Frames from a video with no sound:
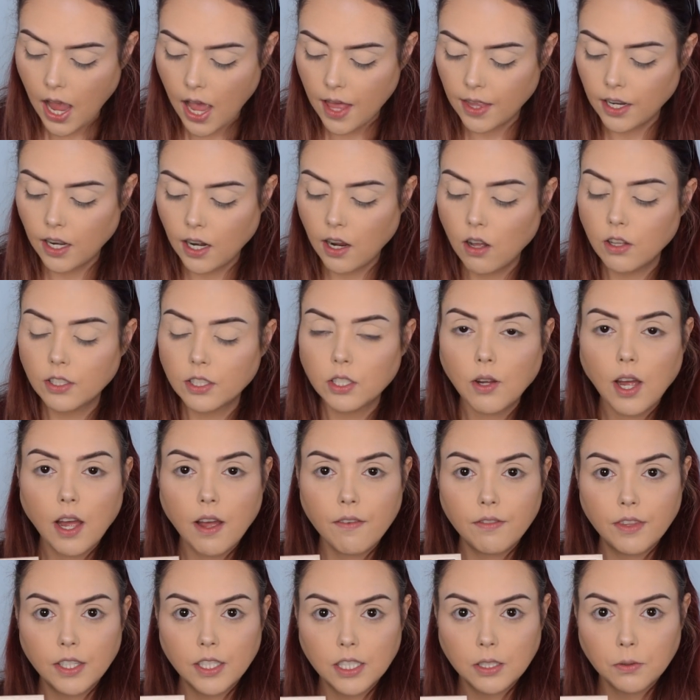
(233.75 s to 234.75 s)
And then I also
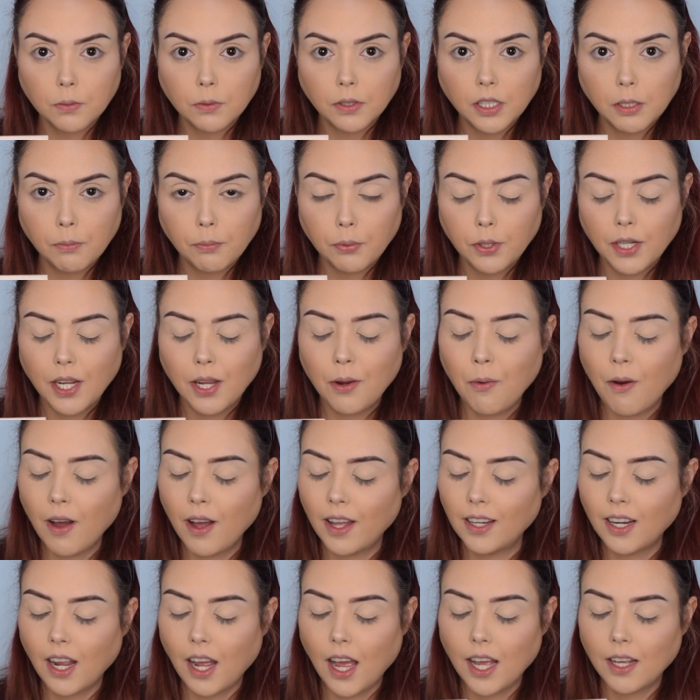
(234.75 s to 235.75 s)
have this really pretty
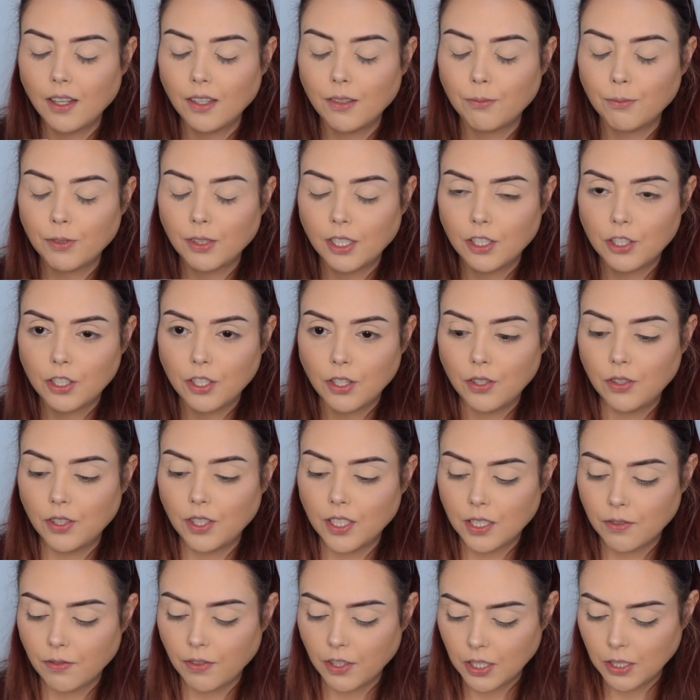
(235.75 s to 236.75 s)
one. I, am going to show you
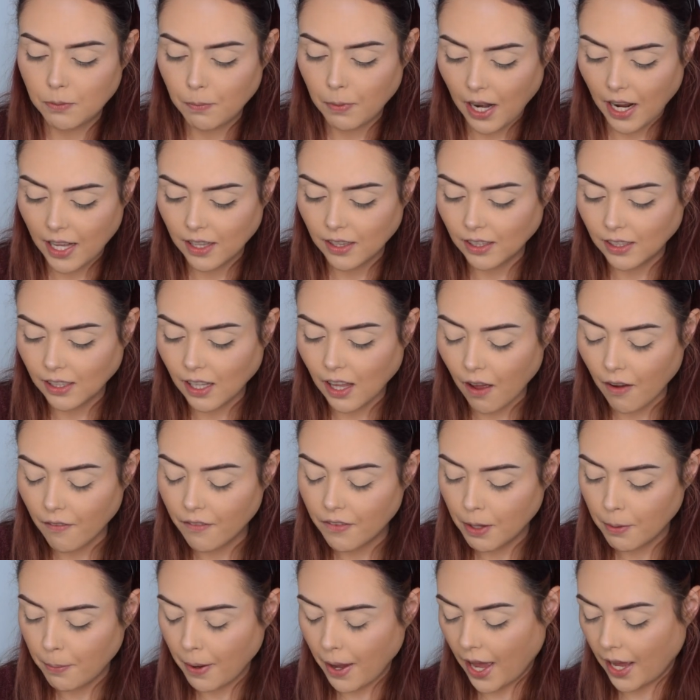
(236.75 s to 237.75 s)
this first, but I
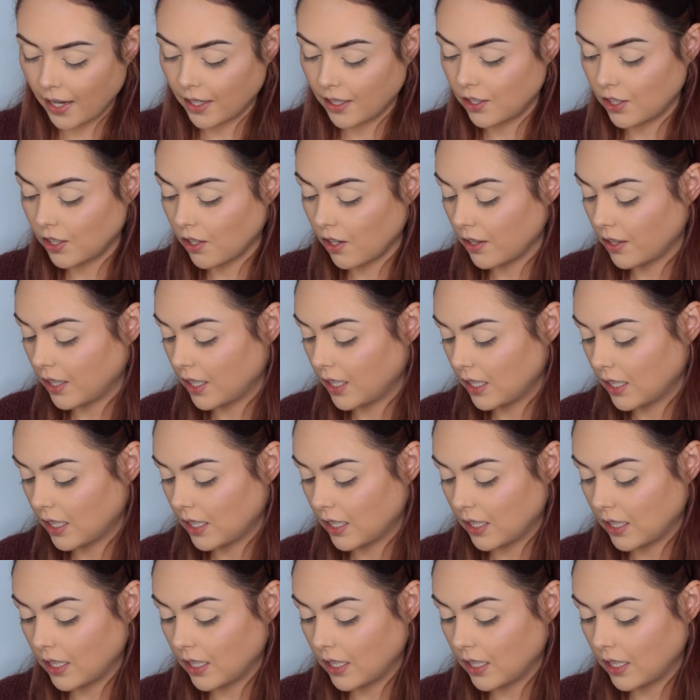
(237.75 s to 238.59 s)
love the packaging on this.